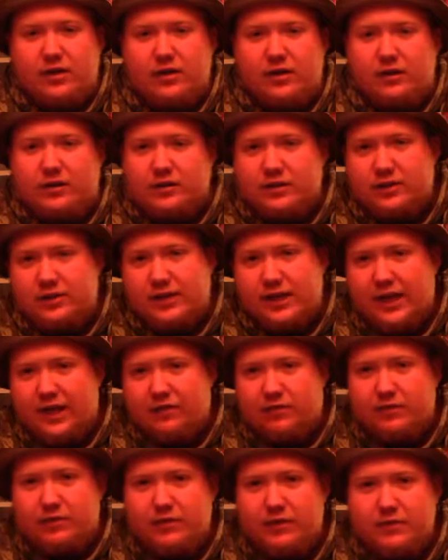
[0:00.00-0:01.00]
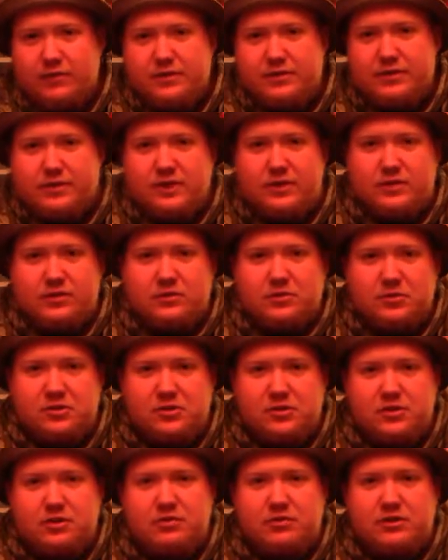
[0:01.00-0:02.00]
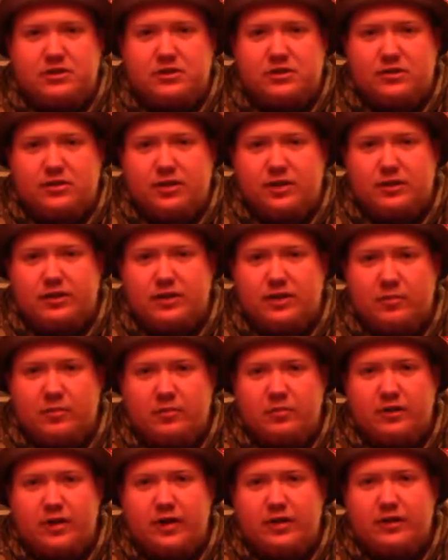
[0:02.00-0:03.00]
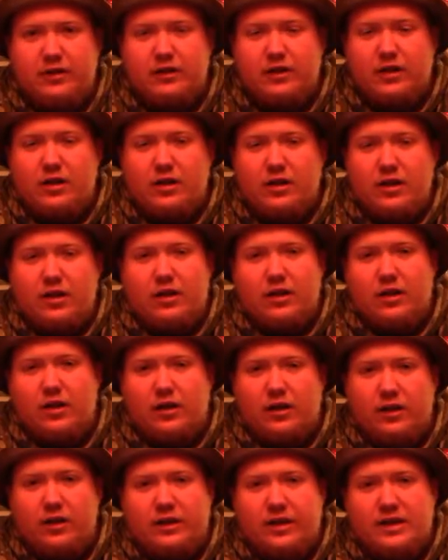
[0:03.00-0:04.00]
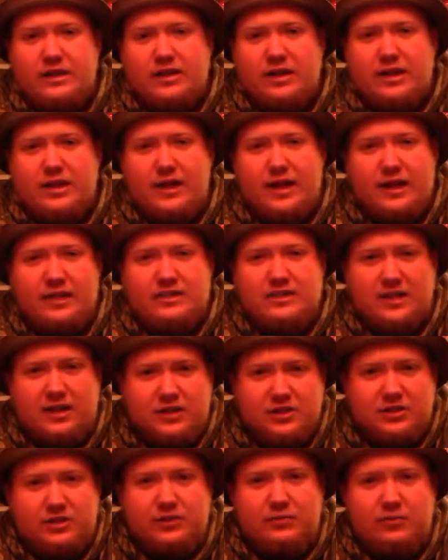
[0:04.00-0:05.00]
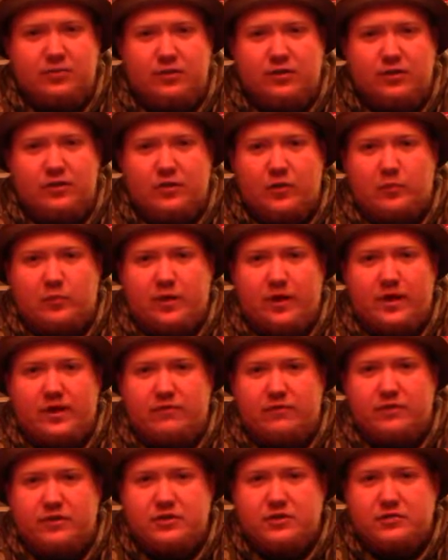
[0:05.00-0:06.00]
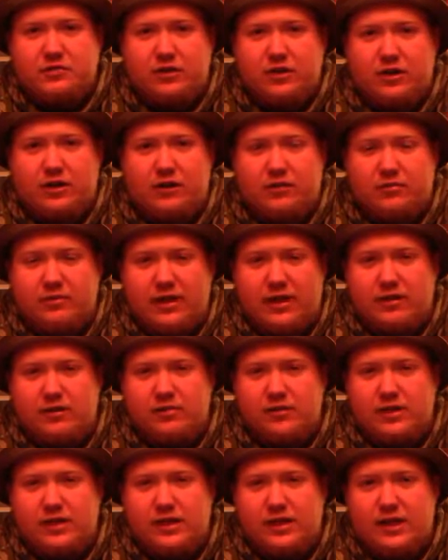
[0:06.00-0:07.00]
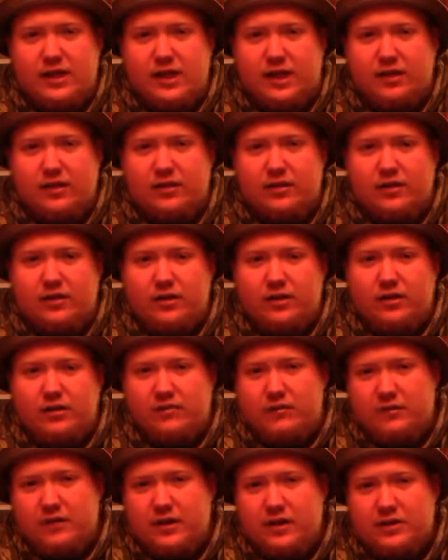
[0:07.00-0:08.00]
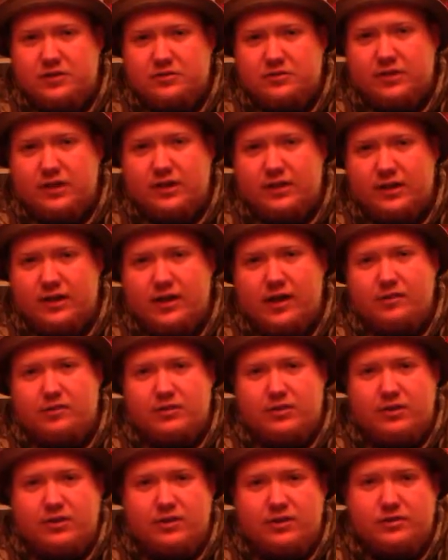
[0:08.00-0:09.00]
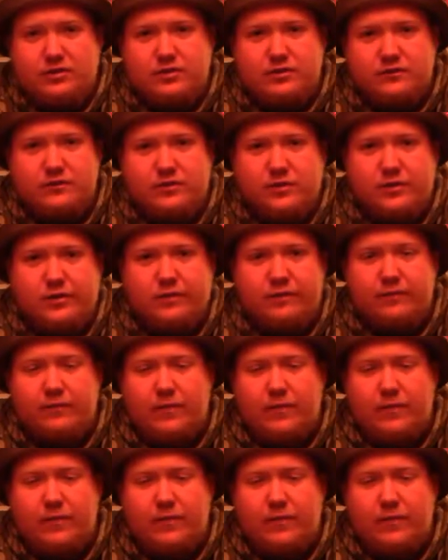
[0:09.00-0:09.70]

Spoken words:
in contact with Favorite's customer service and talked to them about it, they said that's actually more of a panfish rod rather than a finesse rod that I was going to use it for.